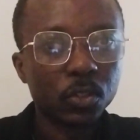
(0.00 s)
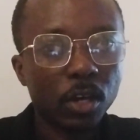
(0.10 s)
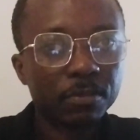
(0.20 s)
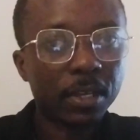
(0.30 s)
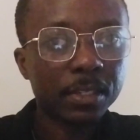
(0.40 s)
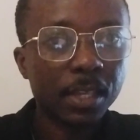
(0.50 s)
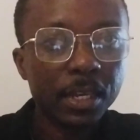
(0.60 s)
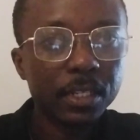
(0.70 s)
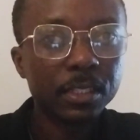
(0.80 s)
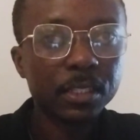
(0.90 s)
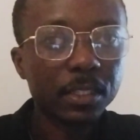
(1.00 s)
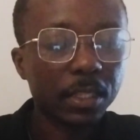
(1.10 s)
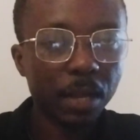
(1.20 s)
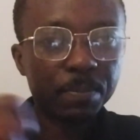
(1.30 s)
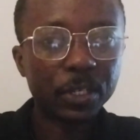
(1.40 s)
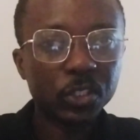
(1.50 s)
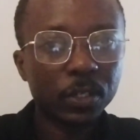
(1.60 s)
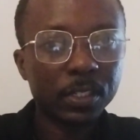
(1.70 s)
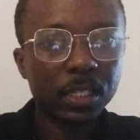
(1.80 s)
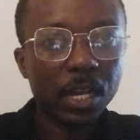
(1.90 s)
after saying that
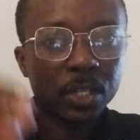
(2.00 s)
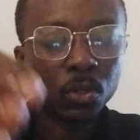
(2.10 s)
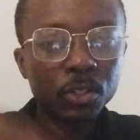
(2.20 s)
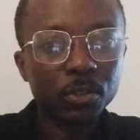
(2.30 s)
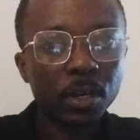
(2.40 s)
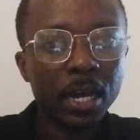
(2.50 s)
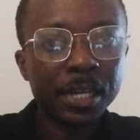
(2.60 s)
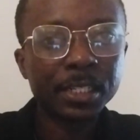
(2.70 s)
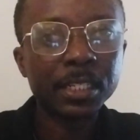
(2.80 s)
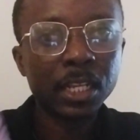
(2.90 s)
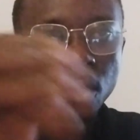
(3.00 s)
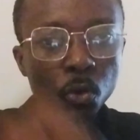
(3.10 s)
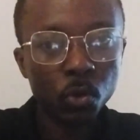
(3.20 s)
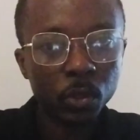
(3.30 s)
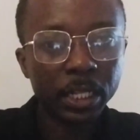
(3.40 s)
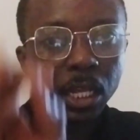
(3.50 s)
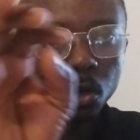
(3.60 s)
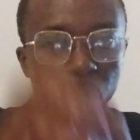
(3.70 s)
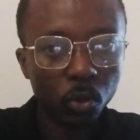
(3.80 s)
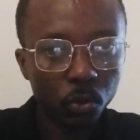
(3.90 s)
precious thing has gone to hide in the hole, in the
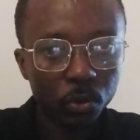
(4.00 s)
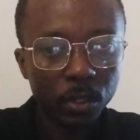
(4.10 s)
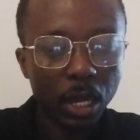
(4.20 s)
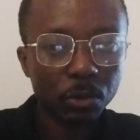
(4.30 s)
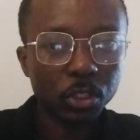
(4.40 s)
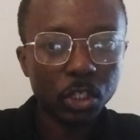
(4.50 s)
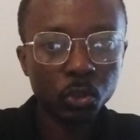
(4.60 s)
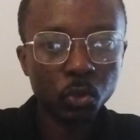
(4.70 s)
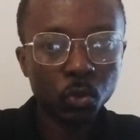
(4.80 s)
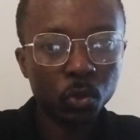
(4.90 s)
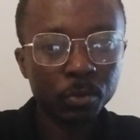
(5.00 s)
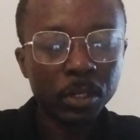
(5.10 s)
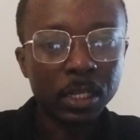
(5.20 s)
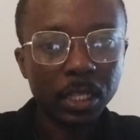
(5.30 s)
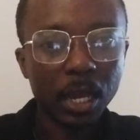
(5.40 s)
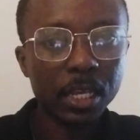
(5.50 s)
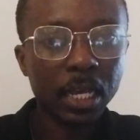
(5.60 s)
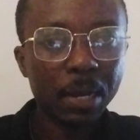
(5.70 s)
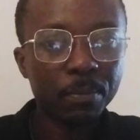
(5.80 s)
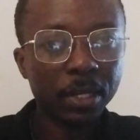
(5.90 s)
hollow, Akoshe Tokrom, now he
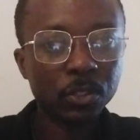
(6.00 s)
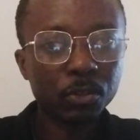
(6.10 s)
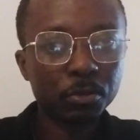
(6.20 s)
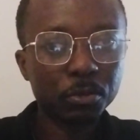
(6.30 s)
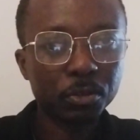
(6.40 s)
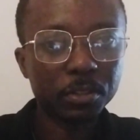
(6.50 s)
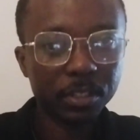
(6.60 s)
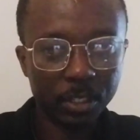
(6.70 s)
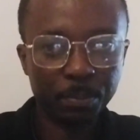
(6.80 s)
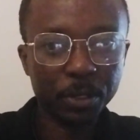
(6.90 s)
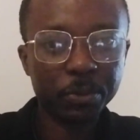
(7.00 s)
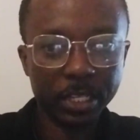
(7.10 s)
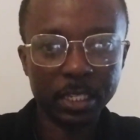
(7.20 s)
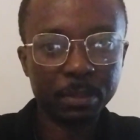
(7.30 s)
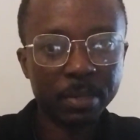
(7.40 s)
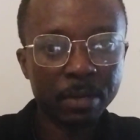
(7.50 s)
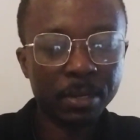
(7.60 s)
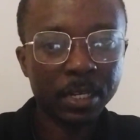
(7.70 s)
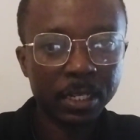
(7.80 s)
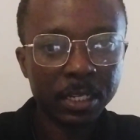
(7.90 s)
come back to speak with his
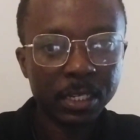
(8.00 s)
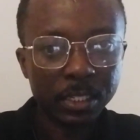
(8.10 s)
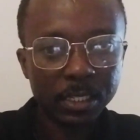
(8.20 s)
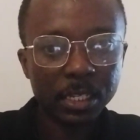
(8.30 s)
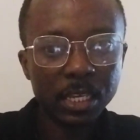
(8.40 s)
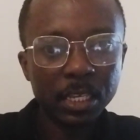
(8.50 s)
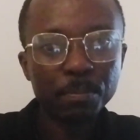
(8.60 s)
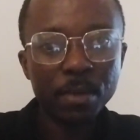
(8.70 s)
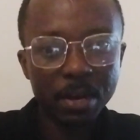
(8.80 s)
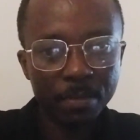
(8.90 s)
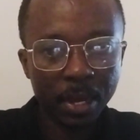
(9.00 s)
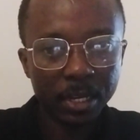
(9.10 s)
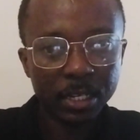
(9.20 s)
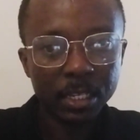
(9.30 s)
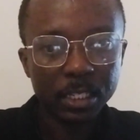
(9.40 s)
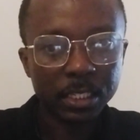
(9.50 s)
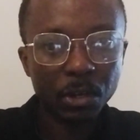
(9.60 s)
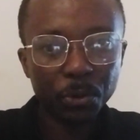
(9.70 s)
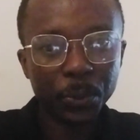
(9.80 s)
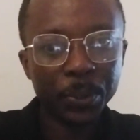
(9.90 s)
mama, saying, "Mama,
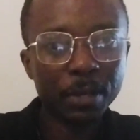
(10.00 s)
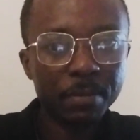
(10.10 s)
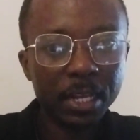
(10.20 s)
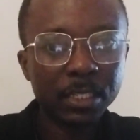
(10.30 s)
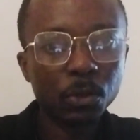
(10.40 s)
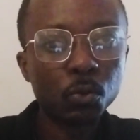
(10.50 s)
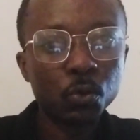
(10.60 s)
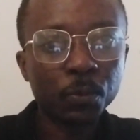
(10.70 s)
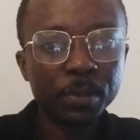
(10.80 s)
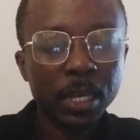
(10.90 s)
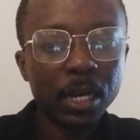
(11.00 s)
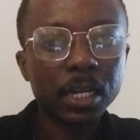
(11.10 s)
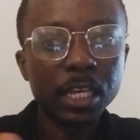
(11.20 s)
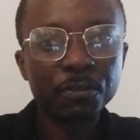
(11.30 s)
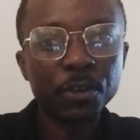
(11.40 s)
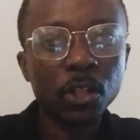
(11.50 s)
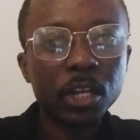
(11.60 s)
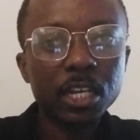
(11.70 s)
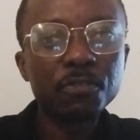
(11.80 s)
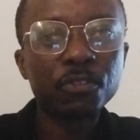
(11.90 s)
if you're
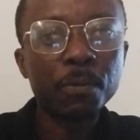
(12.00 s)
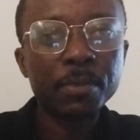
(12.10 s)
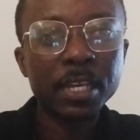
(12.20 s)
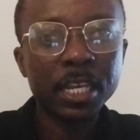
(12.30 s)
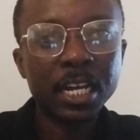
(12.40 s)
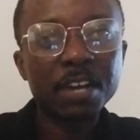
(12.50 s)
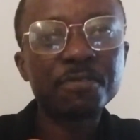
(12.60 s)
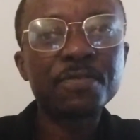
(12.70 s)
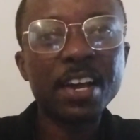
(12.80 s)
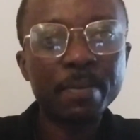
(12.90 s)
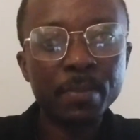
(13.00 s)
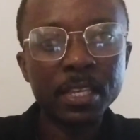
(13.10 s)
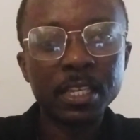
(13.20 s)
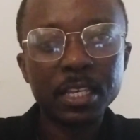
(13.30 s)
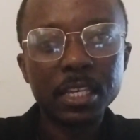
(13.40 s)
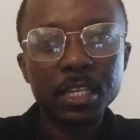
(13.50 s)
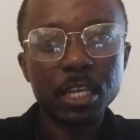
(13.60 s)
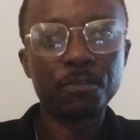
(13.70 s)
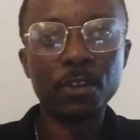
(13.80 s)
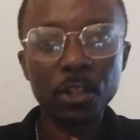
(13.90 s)
looking for me and you can't find me,
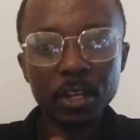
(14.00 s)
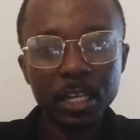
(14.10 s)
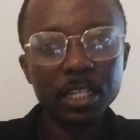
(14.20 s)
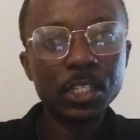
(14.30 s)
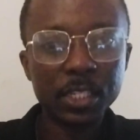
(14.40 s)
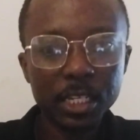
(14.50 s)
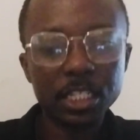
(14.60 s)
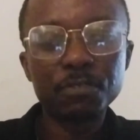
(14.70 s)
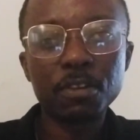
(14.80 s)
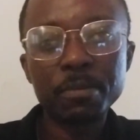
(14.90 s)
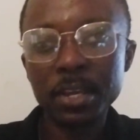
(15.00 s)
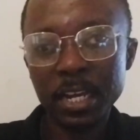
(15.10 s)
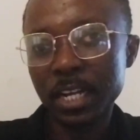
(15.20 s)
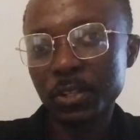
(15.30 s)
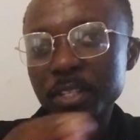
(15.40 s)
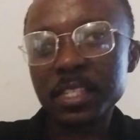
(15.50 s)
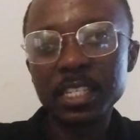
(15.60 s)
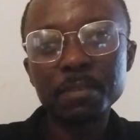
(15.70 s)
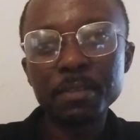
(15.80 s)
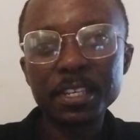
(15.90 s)
if you're looking, searching for me, you cannot
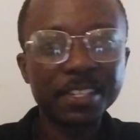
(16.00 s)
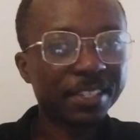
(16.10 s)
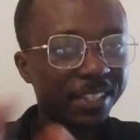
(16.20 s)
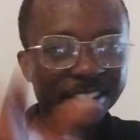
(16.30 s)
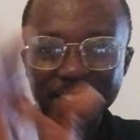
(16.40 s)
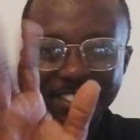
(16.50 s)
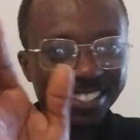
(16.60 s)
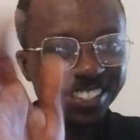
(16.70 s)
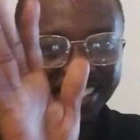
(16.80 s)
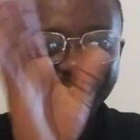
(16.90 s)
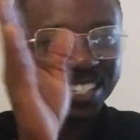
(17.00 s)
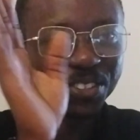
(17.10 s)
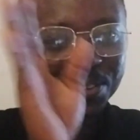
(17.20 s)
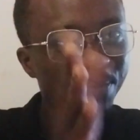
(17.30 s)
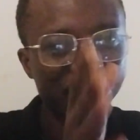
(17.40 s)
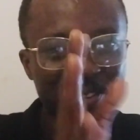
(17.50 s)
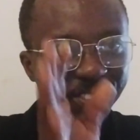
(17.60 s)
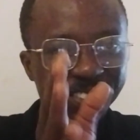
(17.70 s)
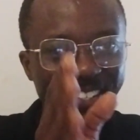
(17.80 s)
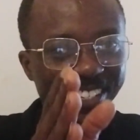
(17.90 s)
see me, search no more.
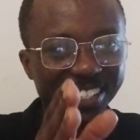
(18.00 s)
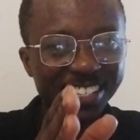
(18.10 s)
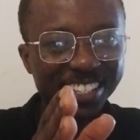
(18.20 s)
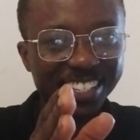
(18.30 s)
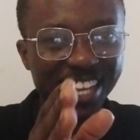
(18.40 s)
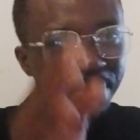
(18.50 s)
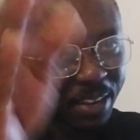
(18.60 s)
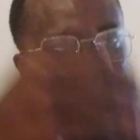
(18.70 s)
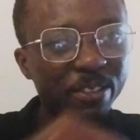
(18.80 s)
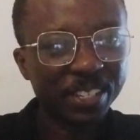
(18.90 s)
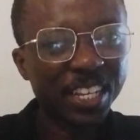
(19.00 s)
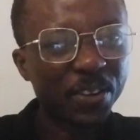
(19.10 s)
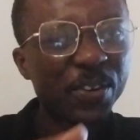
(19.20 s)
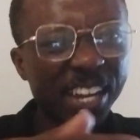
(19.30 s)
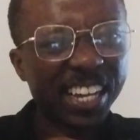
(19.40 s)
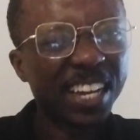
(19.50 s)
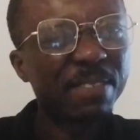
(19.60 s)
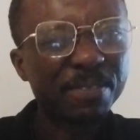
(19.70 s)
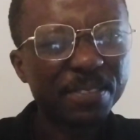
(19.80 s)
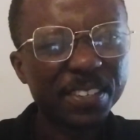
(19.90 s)
I'm come to tell you where I am.
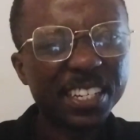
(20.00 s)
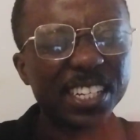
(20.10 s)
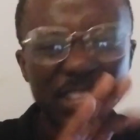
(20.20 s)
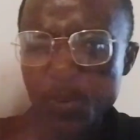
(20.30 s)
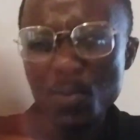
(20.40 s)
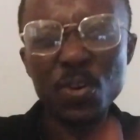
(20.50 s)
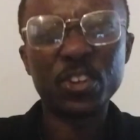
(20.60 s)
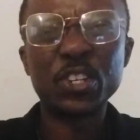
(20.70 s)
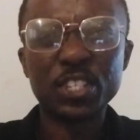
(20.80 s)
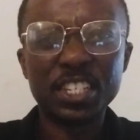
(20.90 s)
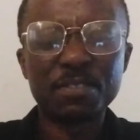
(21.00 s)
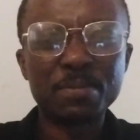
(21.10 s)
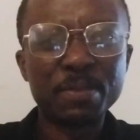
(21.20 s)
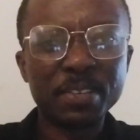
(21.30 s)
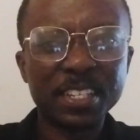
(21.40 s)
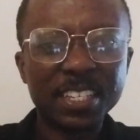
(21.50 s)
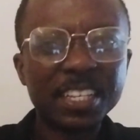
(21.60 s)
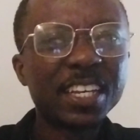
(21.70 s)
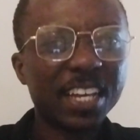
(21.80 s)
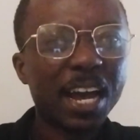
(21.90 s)
Don't worry yourself, mommy.
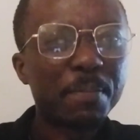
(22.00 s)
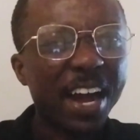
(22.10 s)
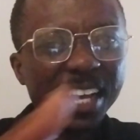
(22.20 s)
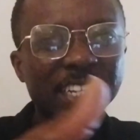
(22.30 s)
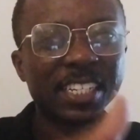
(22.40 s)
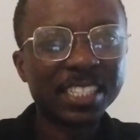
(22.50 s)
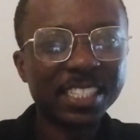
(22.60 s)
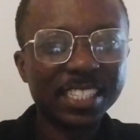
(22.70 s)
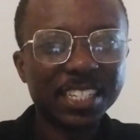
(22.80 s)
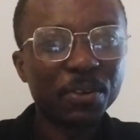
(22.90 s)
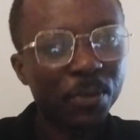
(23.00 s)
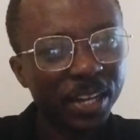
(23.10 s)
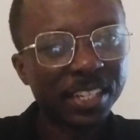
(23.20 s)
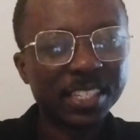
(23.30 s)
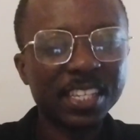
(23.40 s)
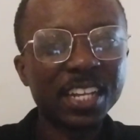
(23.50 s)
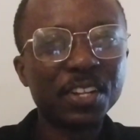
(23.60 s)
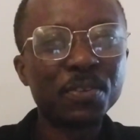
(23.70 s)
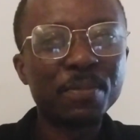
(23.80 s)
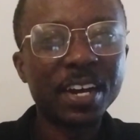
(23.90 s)
I'm hiding. Where is that
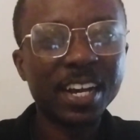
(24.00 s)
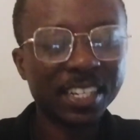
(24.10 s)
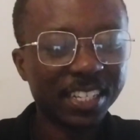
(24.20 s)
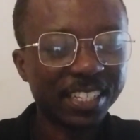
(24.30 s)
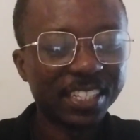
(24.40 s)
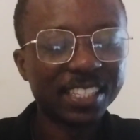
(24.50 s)
Lumba hiding?"